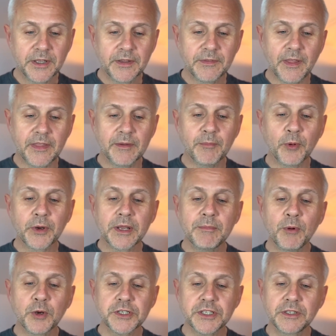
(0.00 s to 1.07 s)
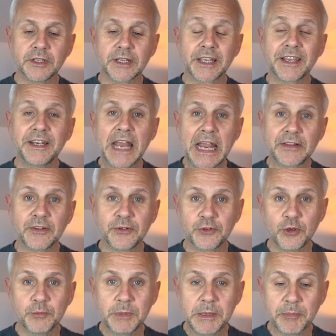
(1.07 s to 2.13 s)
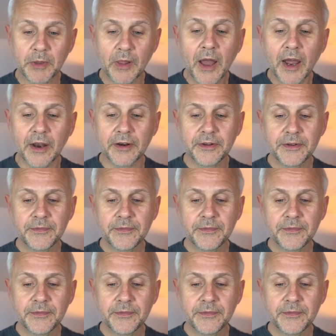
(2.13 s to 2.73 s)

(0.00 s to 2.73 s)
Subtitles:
that the more emotionally connected two people are,